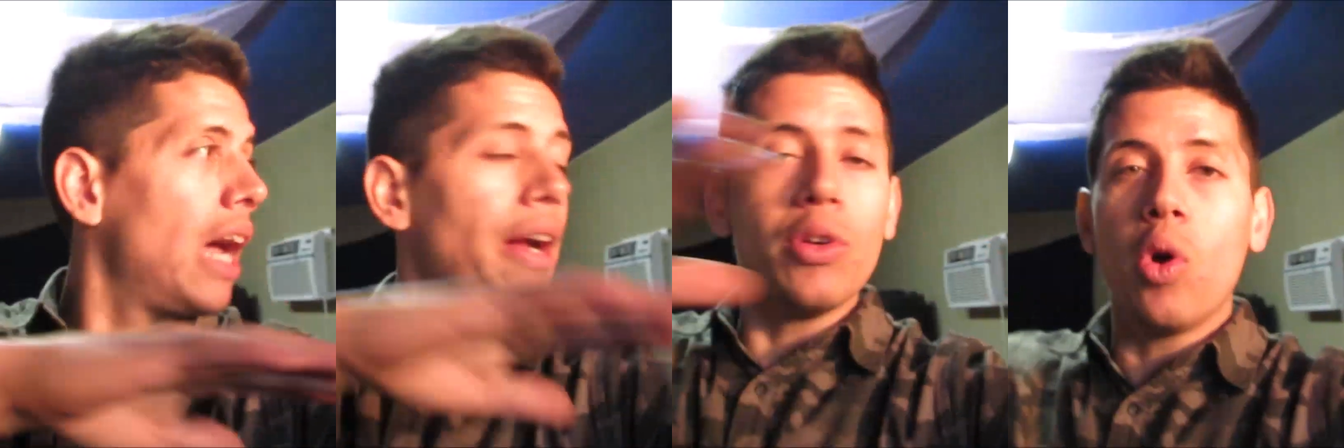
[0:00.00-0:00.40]

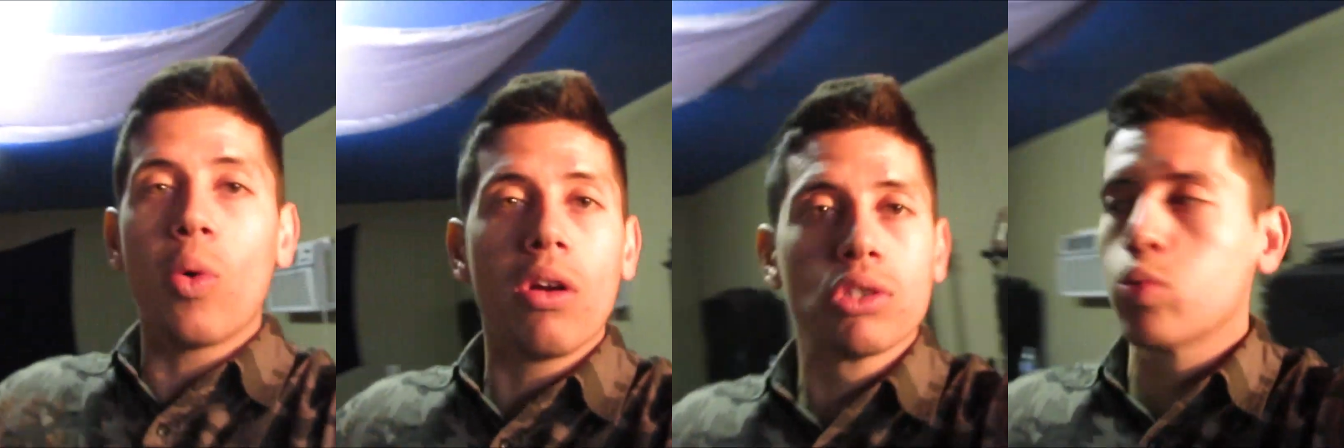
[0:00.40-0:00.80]
I don't know
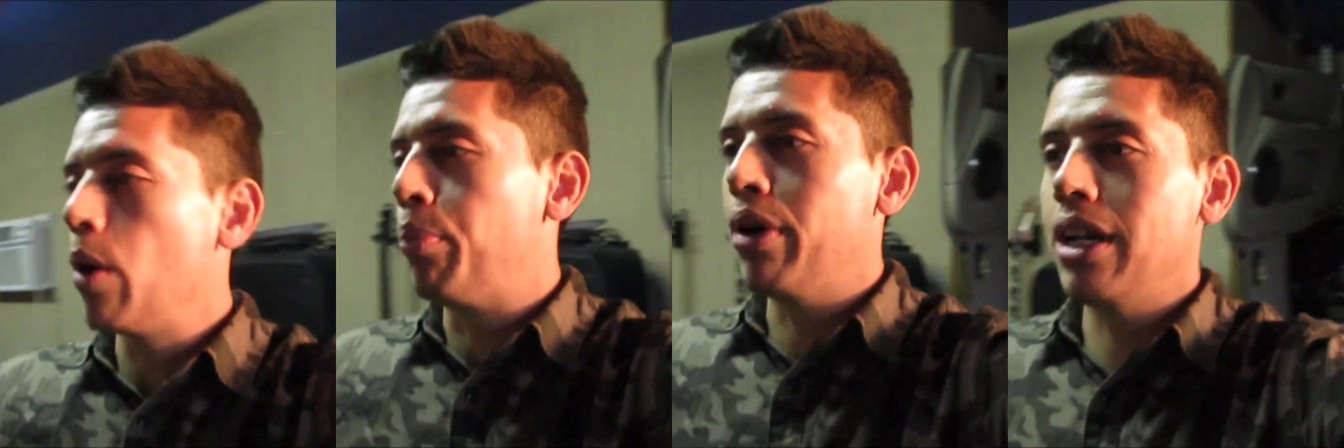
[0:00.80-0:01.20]
where
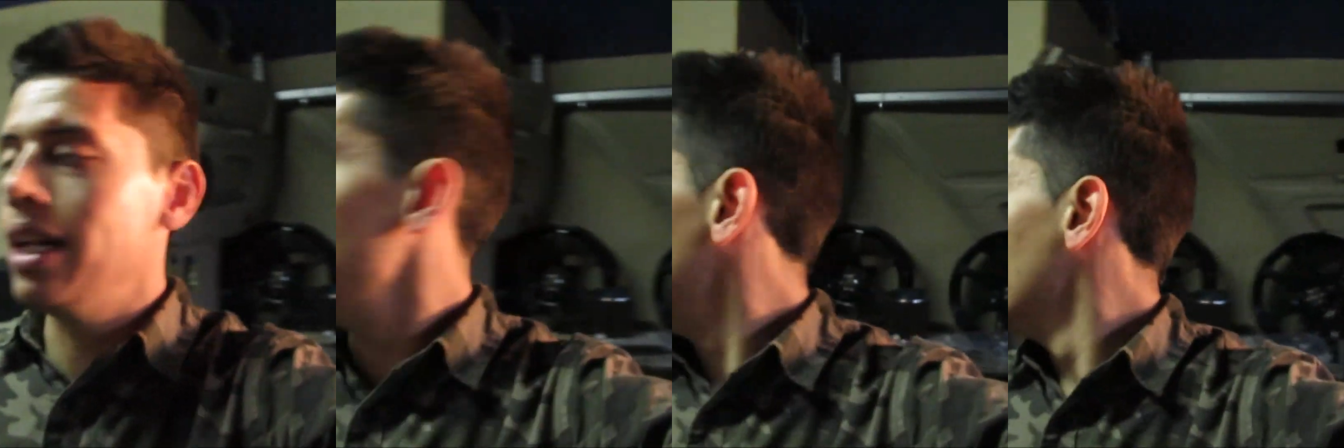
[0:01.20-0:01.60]
Josue put
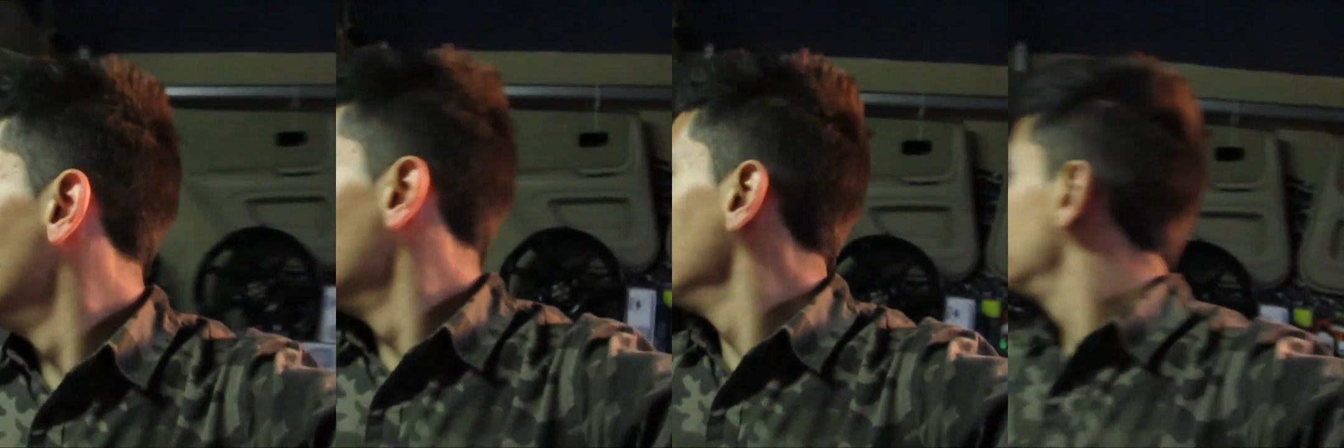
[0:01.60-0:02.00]
it in.
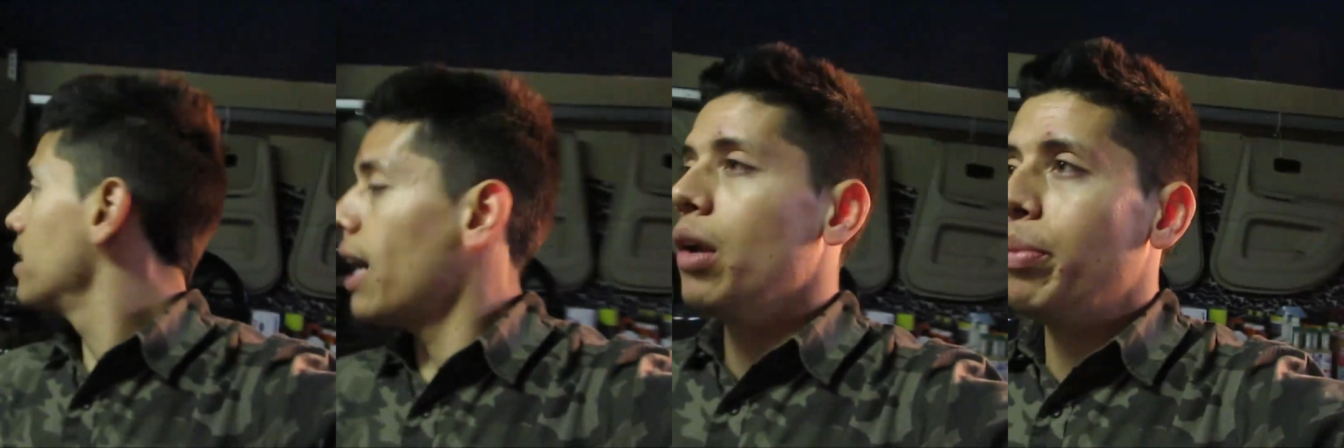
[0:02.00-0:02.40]
It's
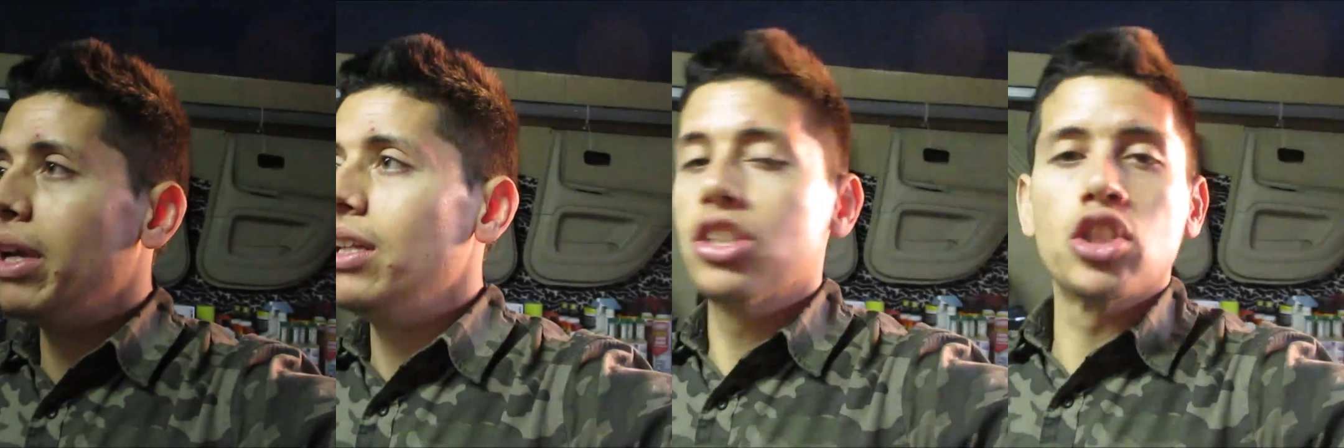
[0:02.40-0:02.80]
gotta
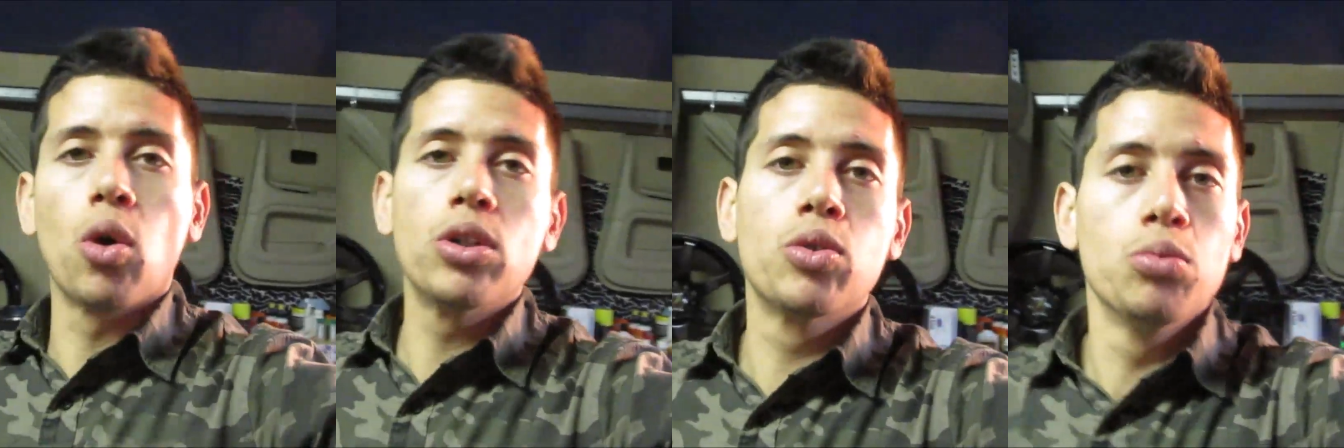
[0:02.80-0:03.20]
be in the
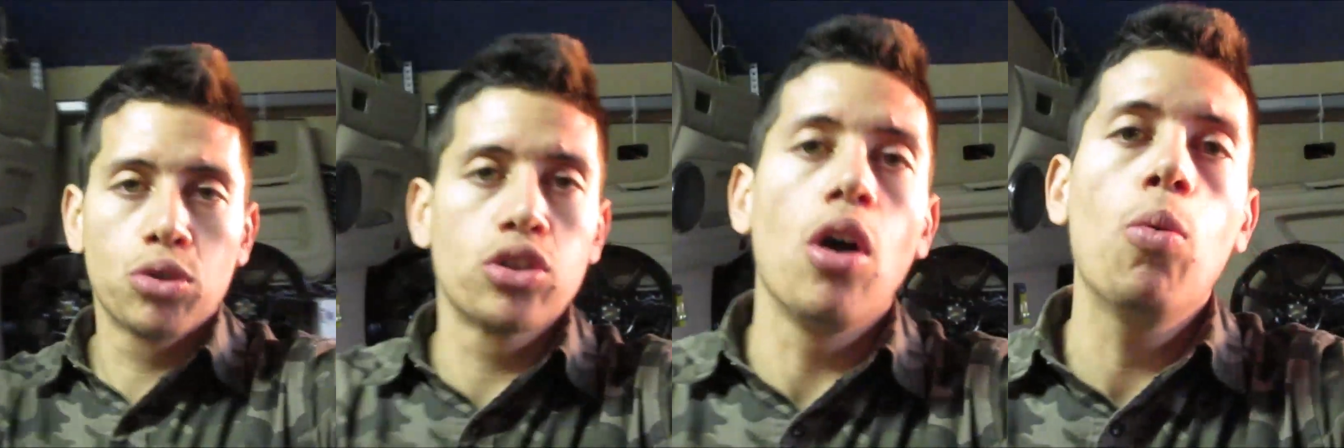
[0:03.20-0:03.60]
storage
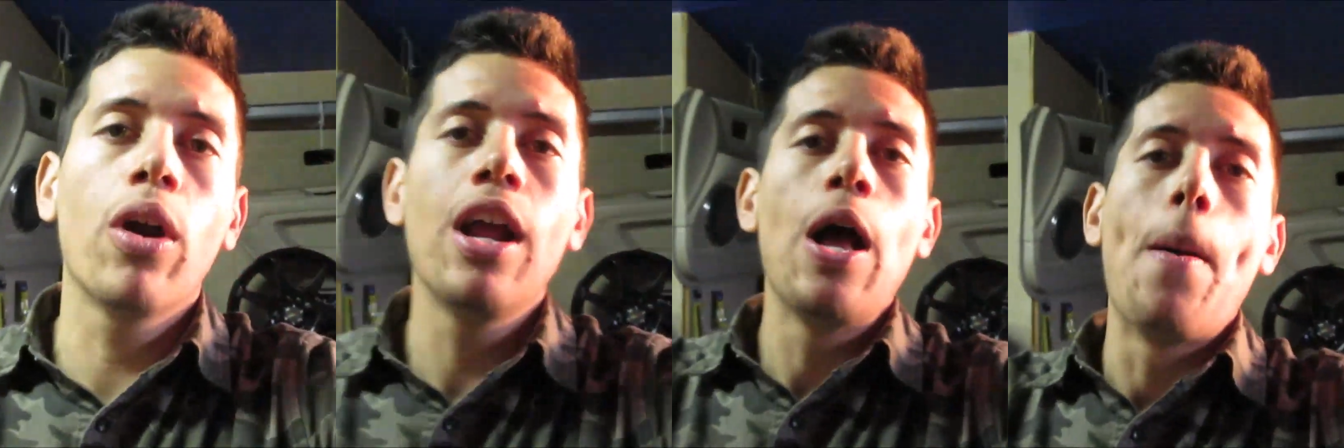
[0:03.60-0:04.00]
rooms or
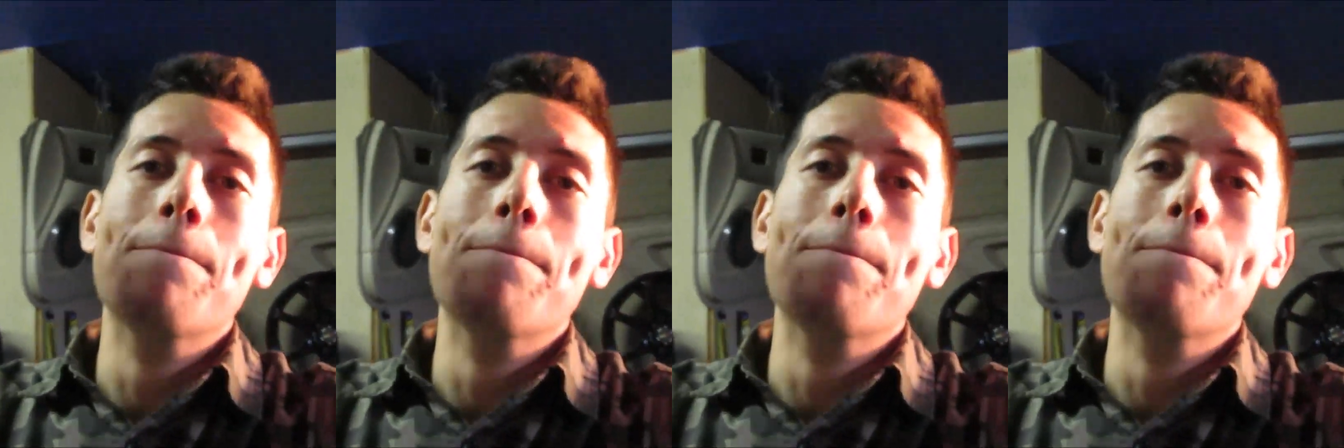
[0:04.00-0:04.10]
somewhere,